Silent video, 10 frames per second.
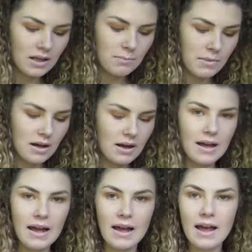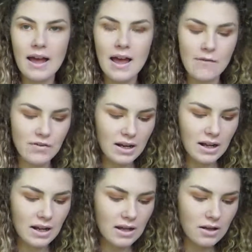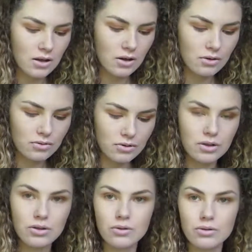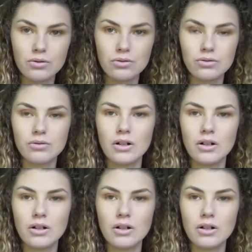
then my everyday go-to,